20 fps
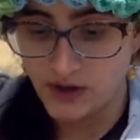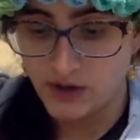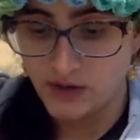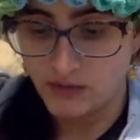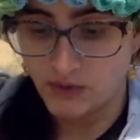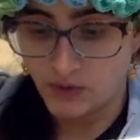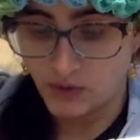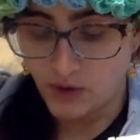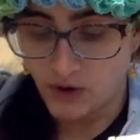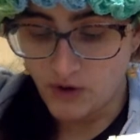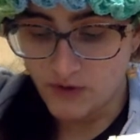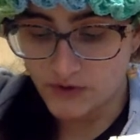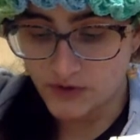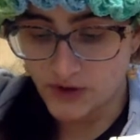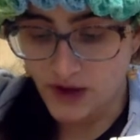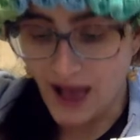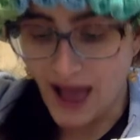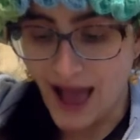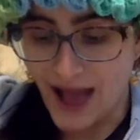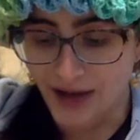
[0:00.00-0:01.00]

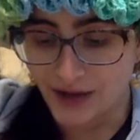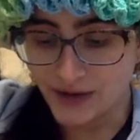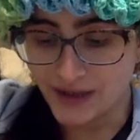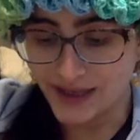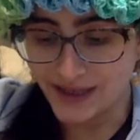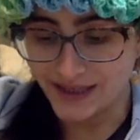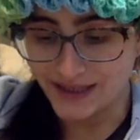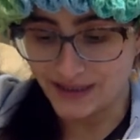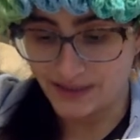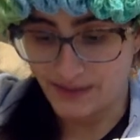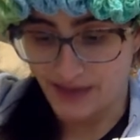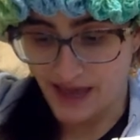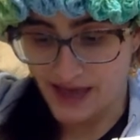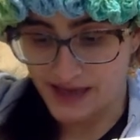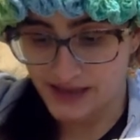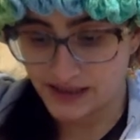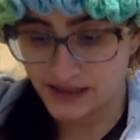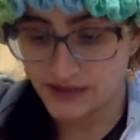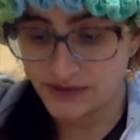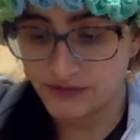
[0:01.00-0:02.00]
Moreover, aggregate
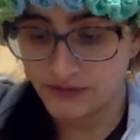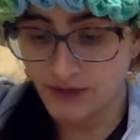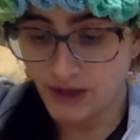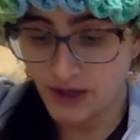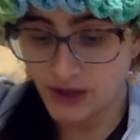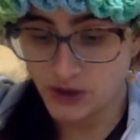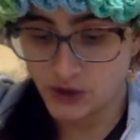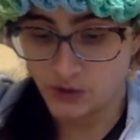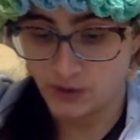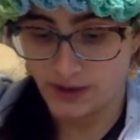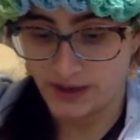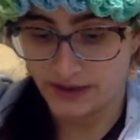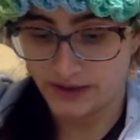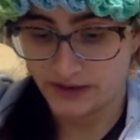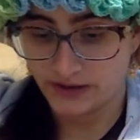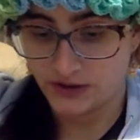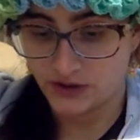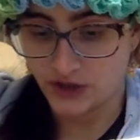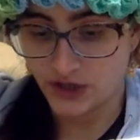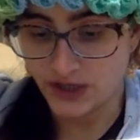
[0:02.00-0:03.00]
demand can fluctuate,
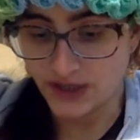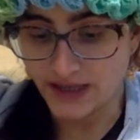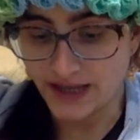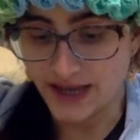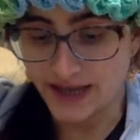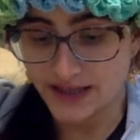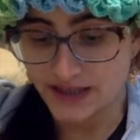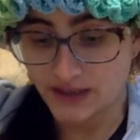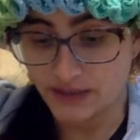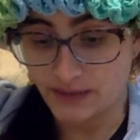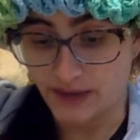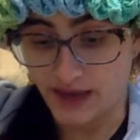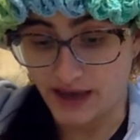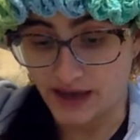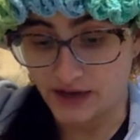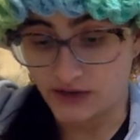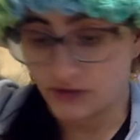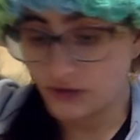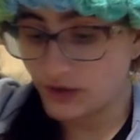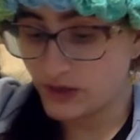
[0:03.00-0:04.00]
just as
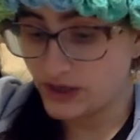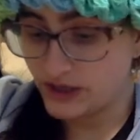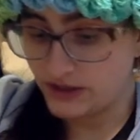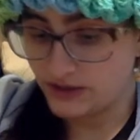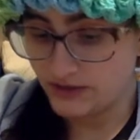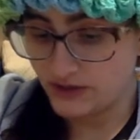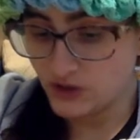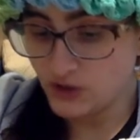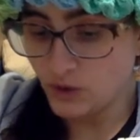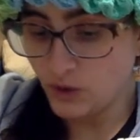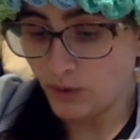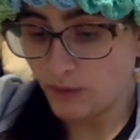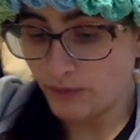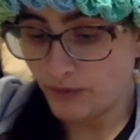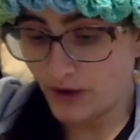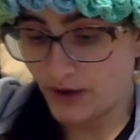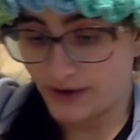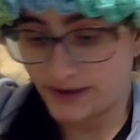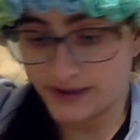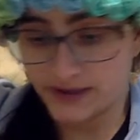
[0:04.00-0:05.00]
demand for individual
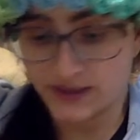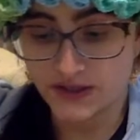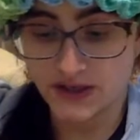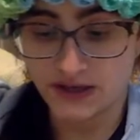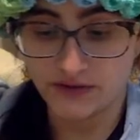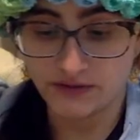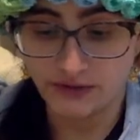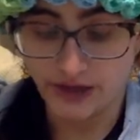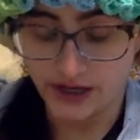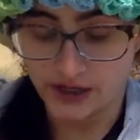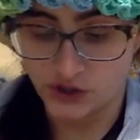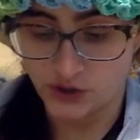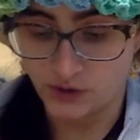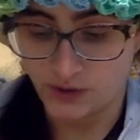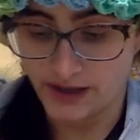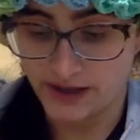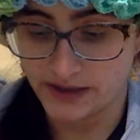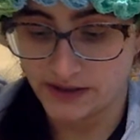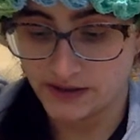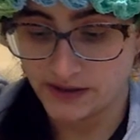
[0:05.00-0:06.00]
products can
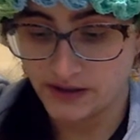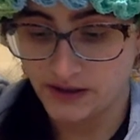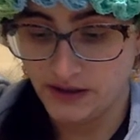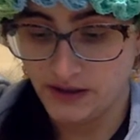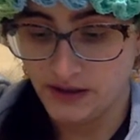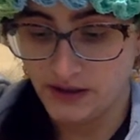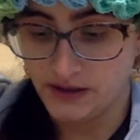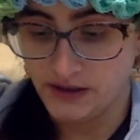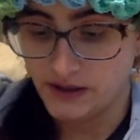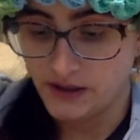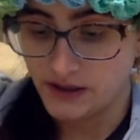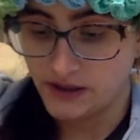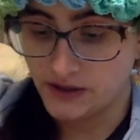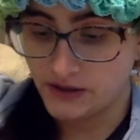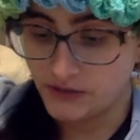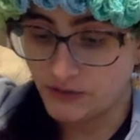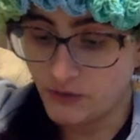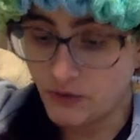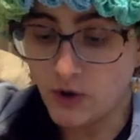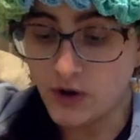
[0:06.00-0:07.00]
fluctuate. In the
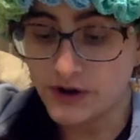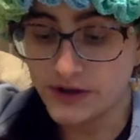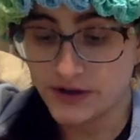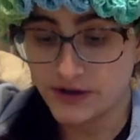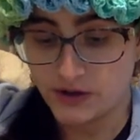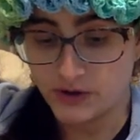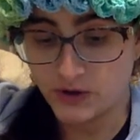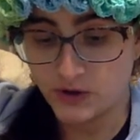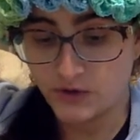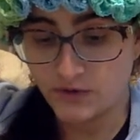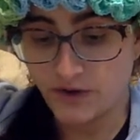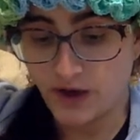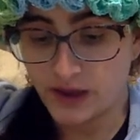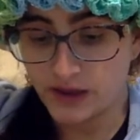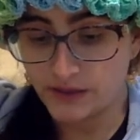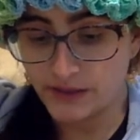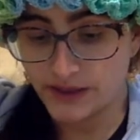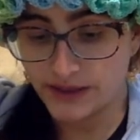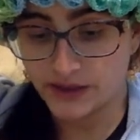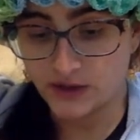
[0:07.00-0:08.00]
four years
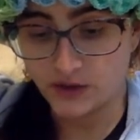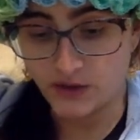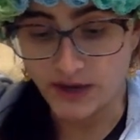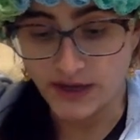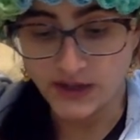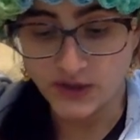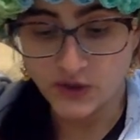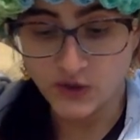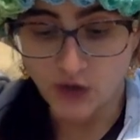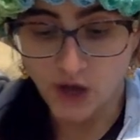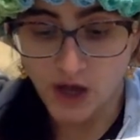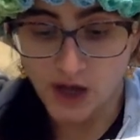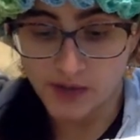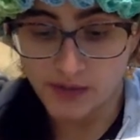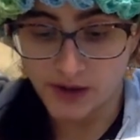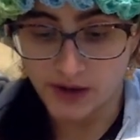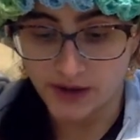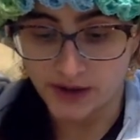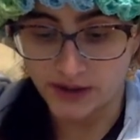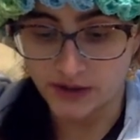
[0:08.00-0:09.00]
following the great stock
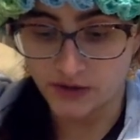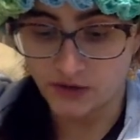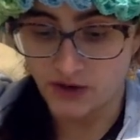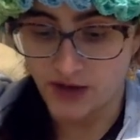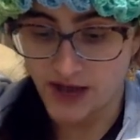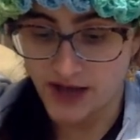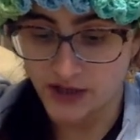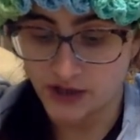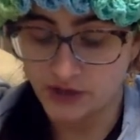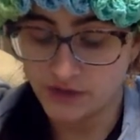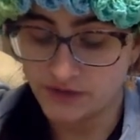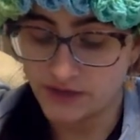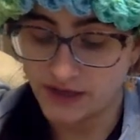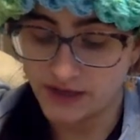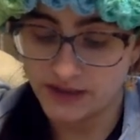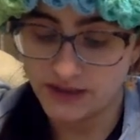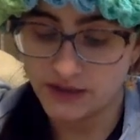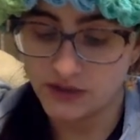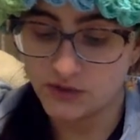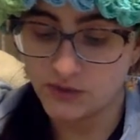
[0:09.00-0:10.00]
market crash of
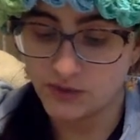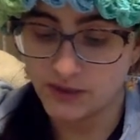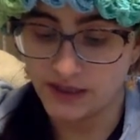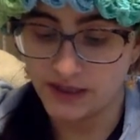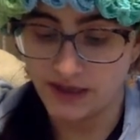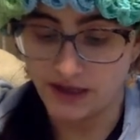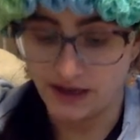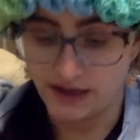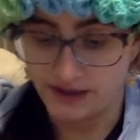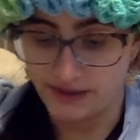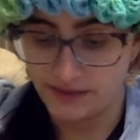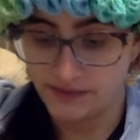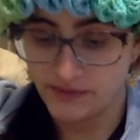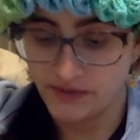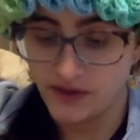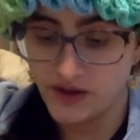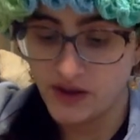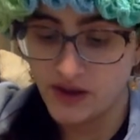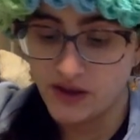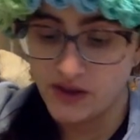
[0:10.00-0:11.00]
nineteen twenty-nine,
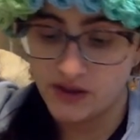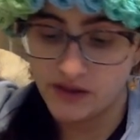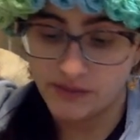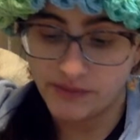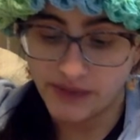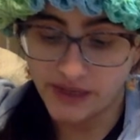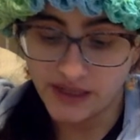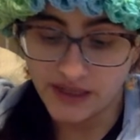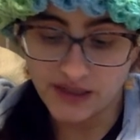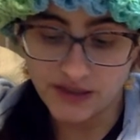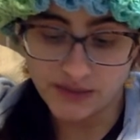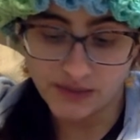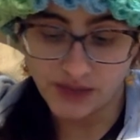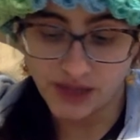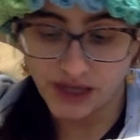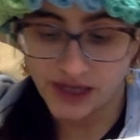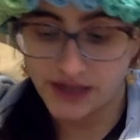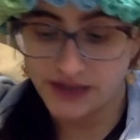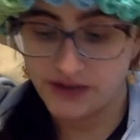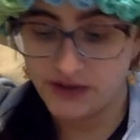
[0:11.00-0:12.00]
the money
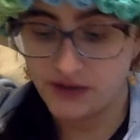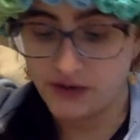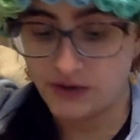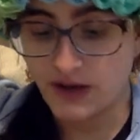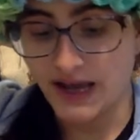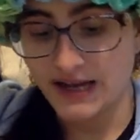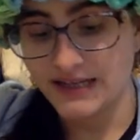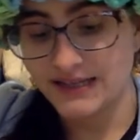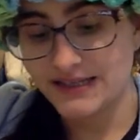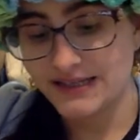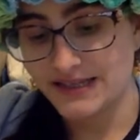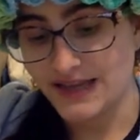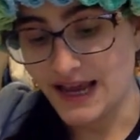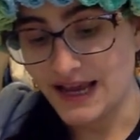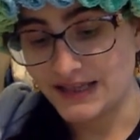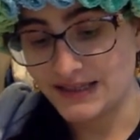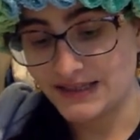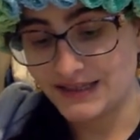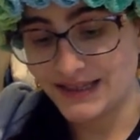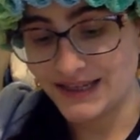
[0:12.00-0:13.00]
supply in the United
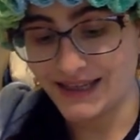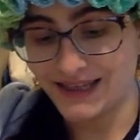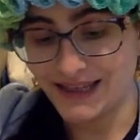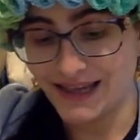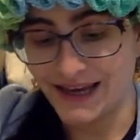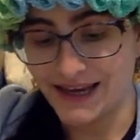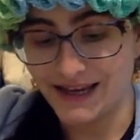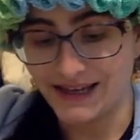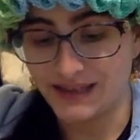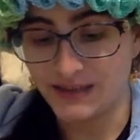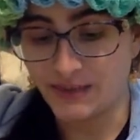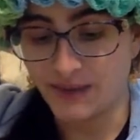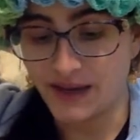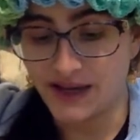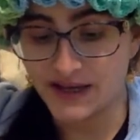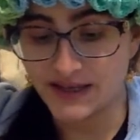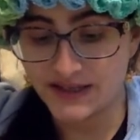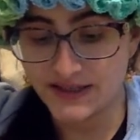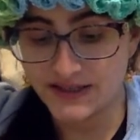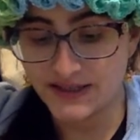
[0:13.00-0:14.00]
States declined by
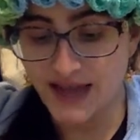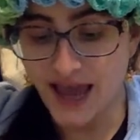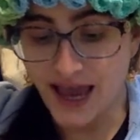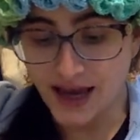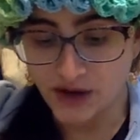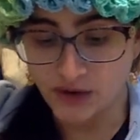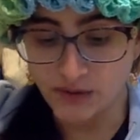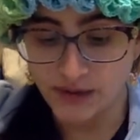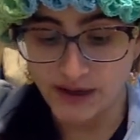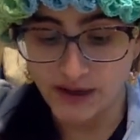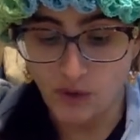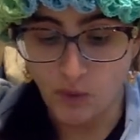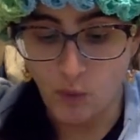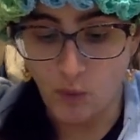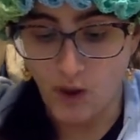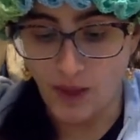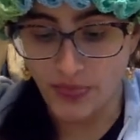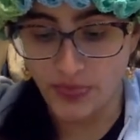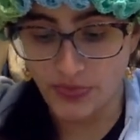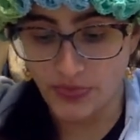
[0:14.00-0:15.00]
a staggering
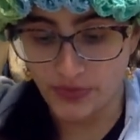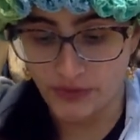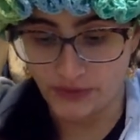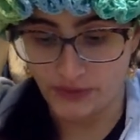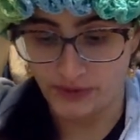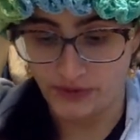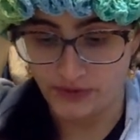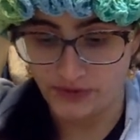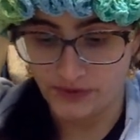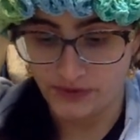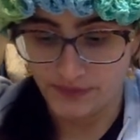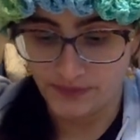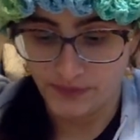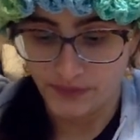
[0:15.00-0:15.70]
one-third.